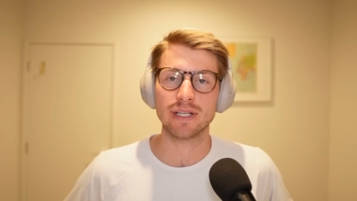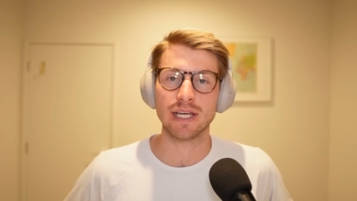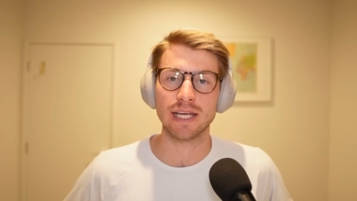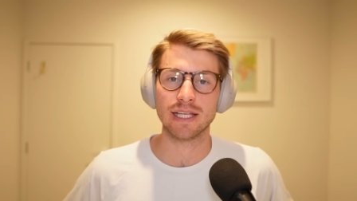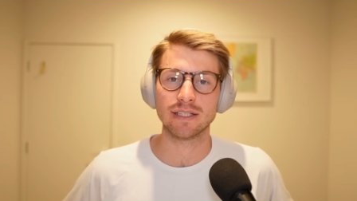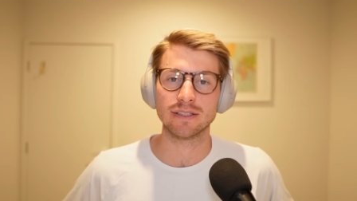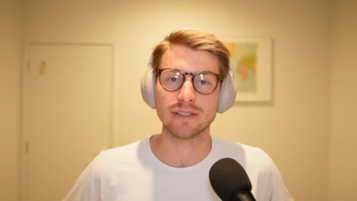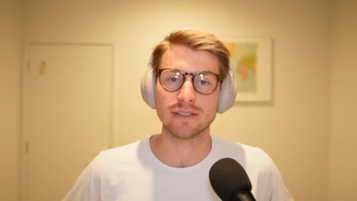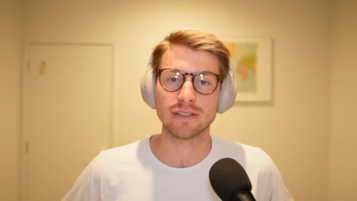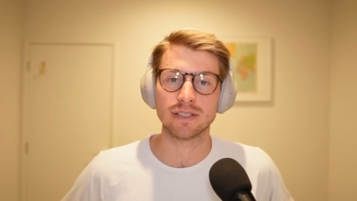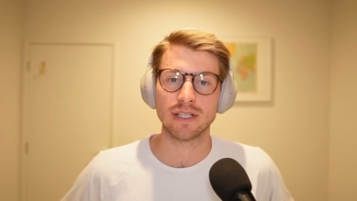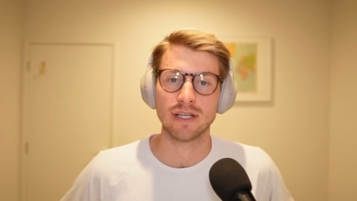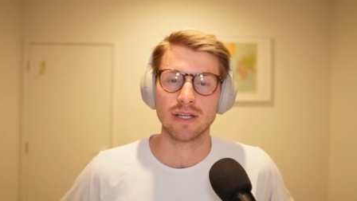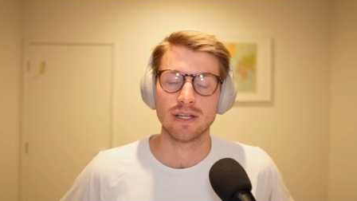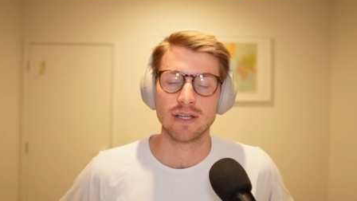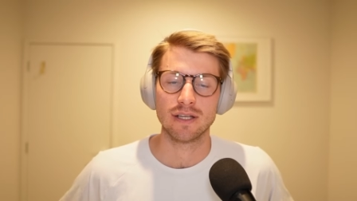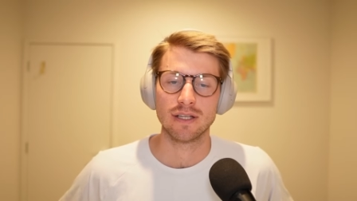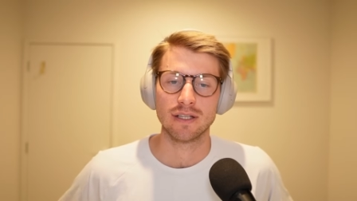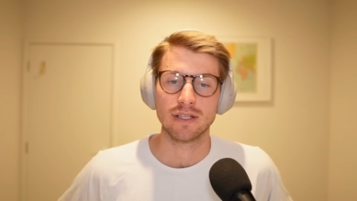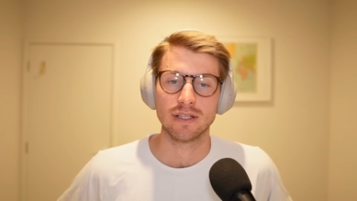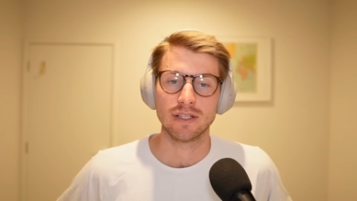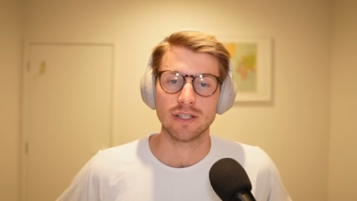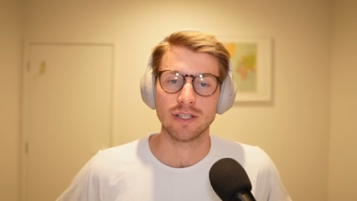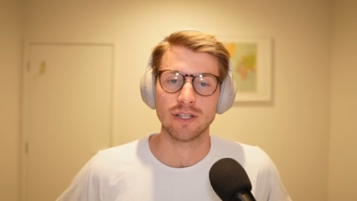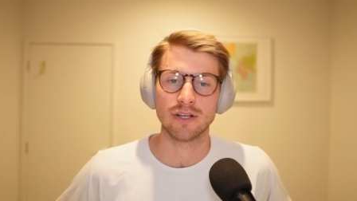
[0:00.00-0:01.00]
And
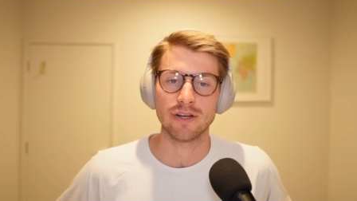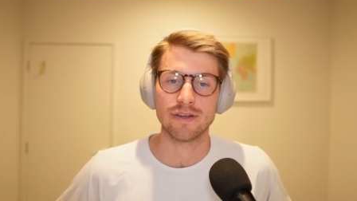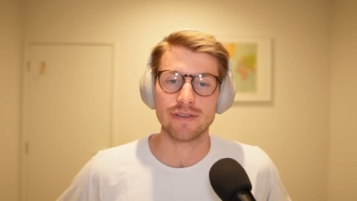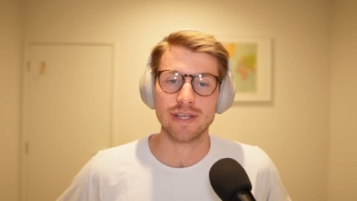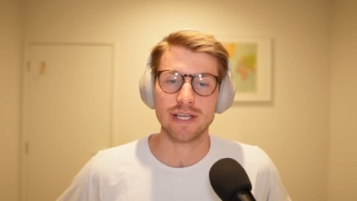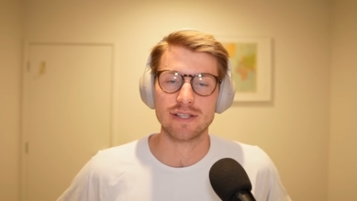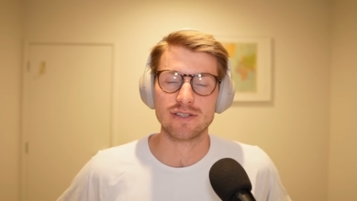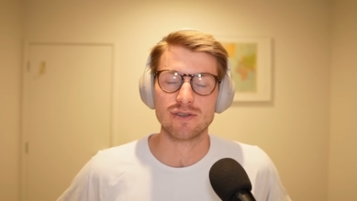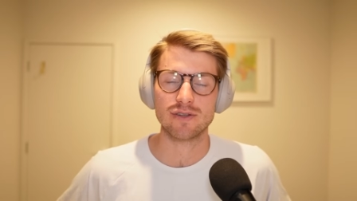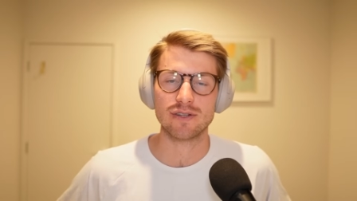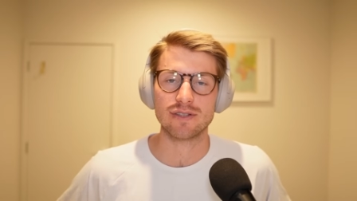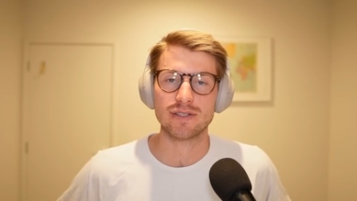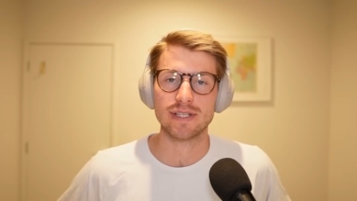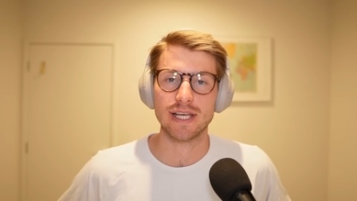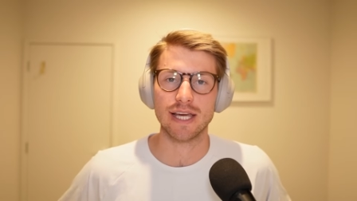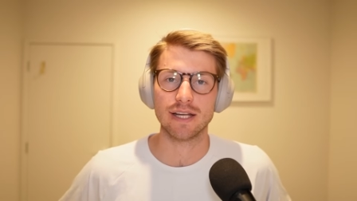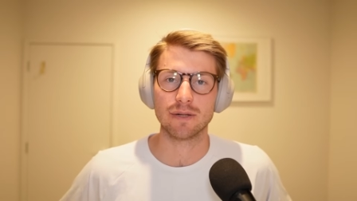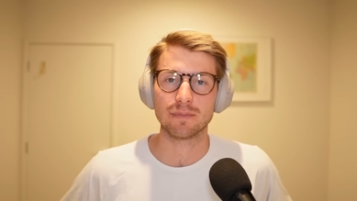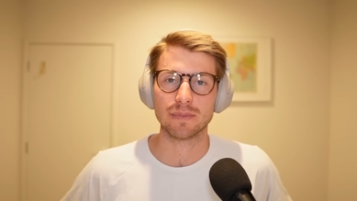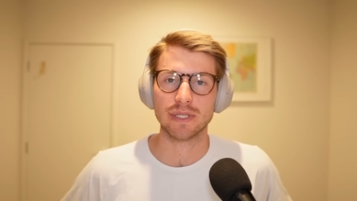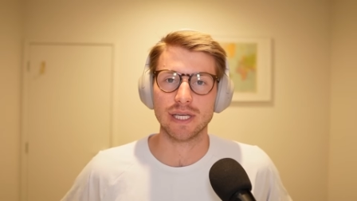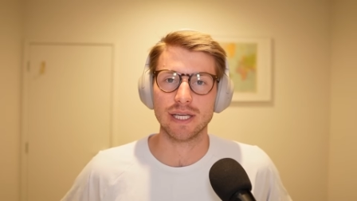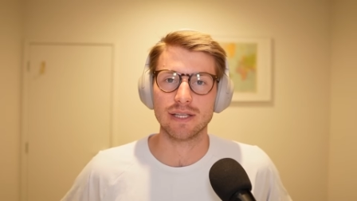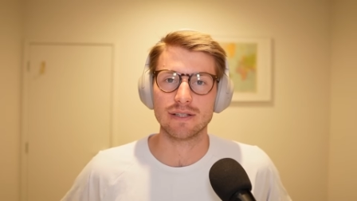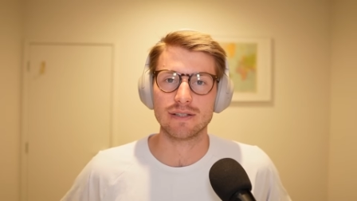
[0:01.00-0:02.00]
that sort of said,
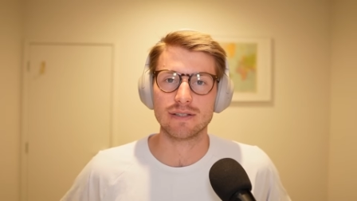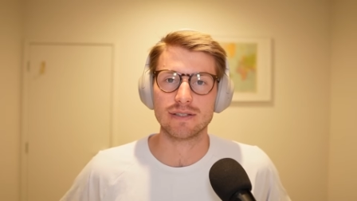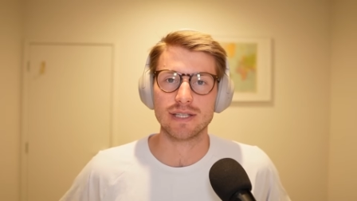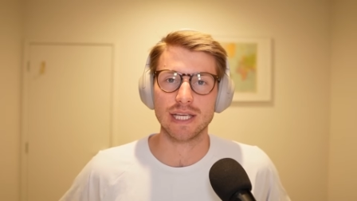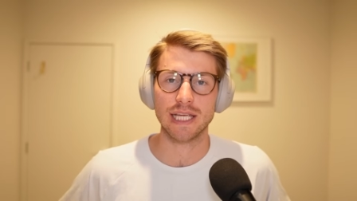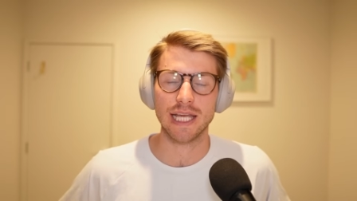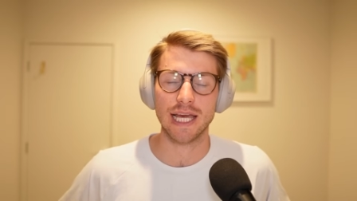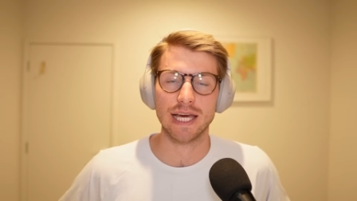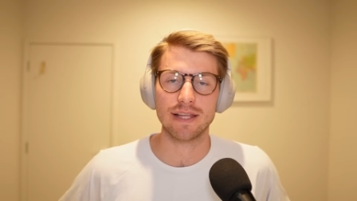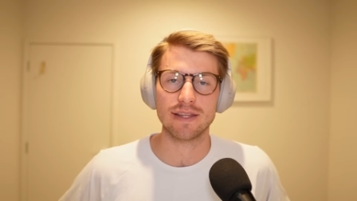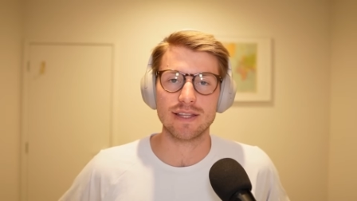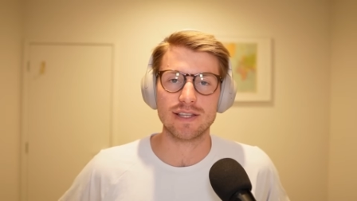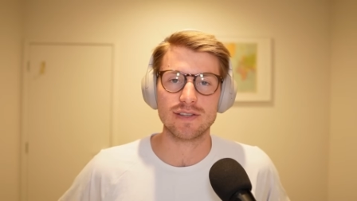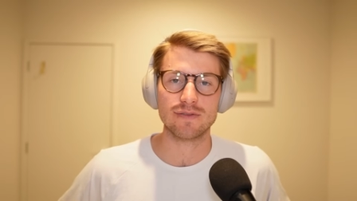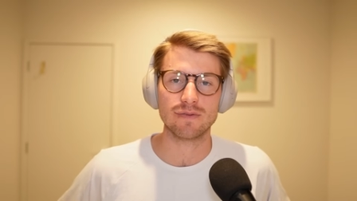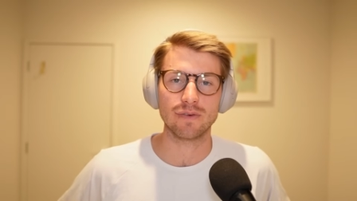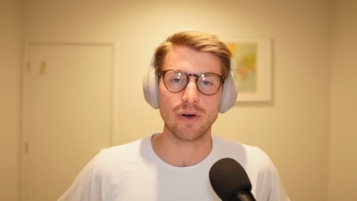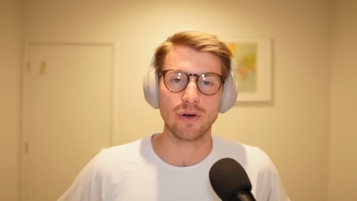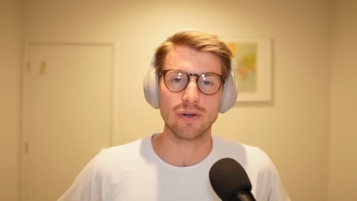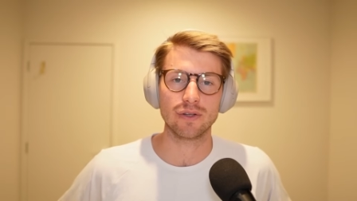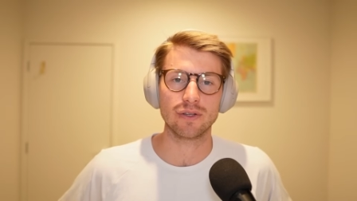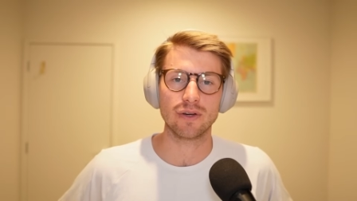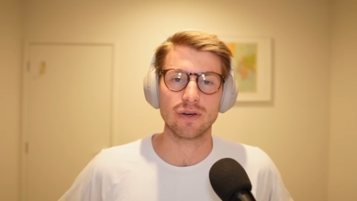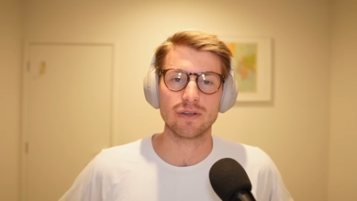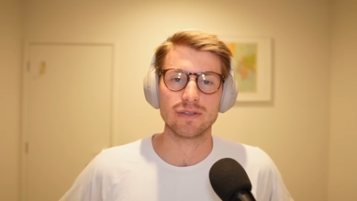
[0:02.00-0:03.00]
I'm keen to see how this
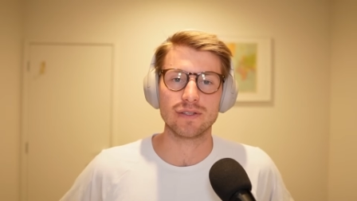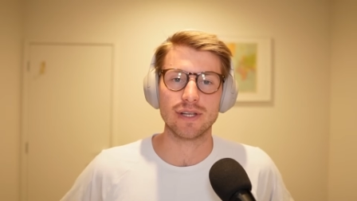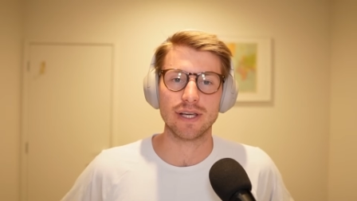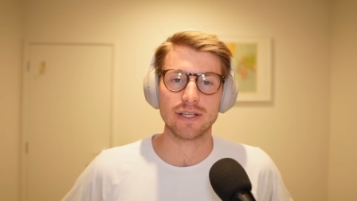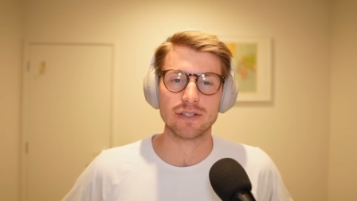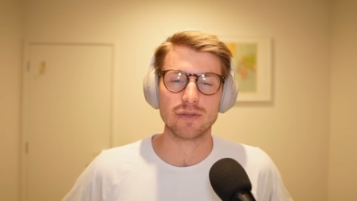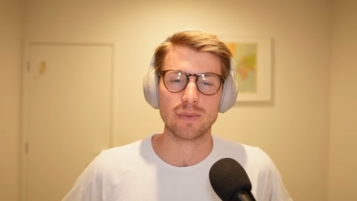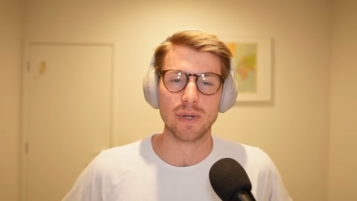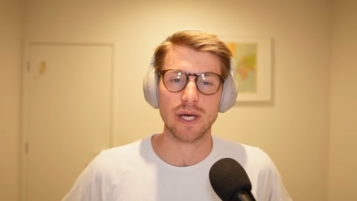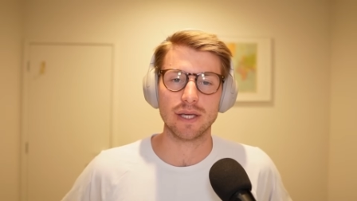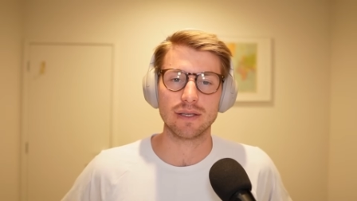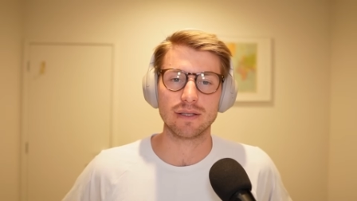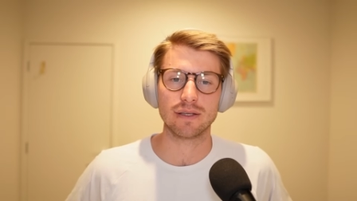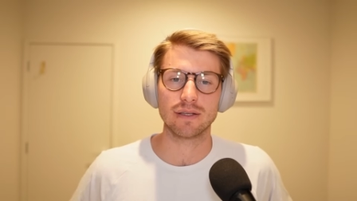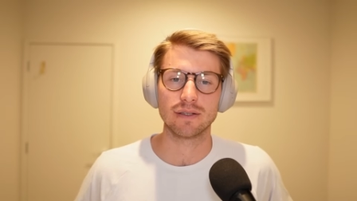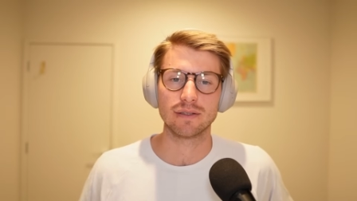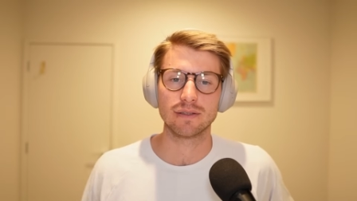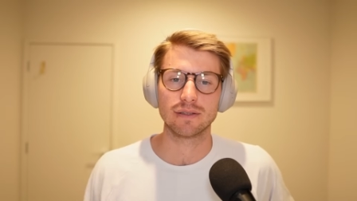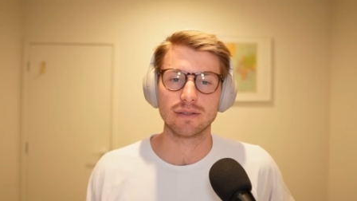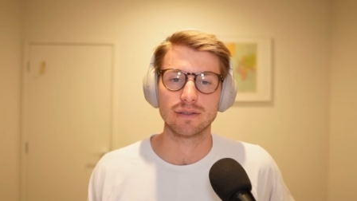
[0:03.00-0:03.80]
vote goes next week.